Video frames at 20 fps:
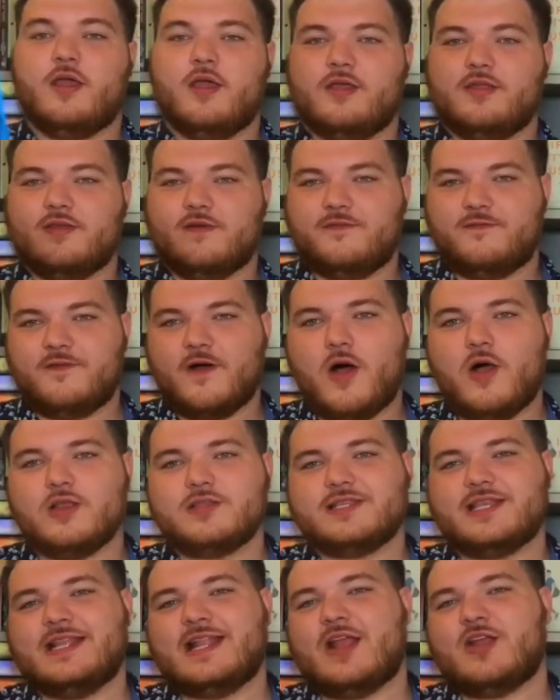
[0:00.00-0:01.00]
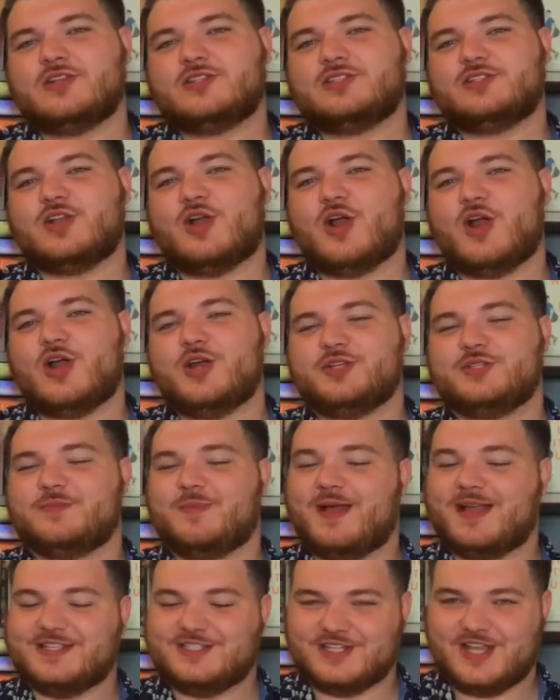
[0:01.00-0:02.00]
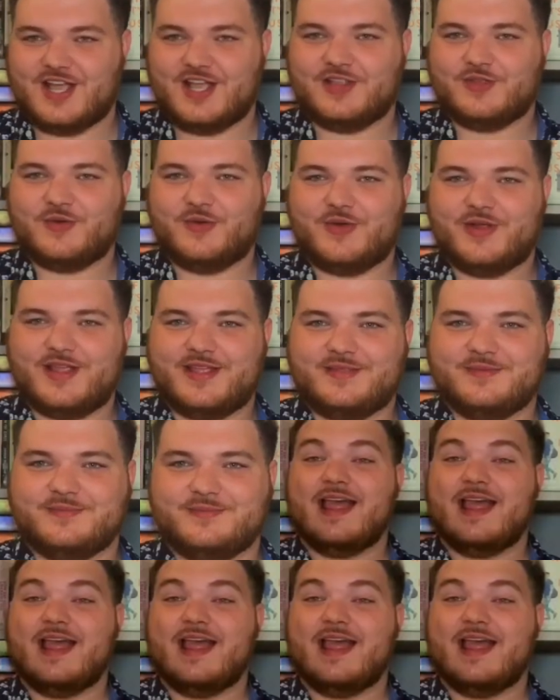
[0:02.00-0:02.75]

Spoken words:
The Fault in Our Stars by John Green.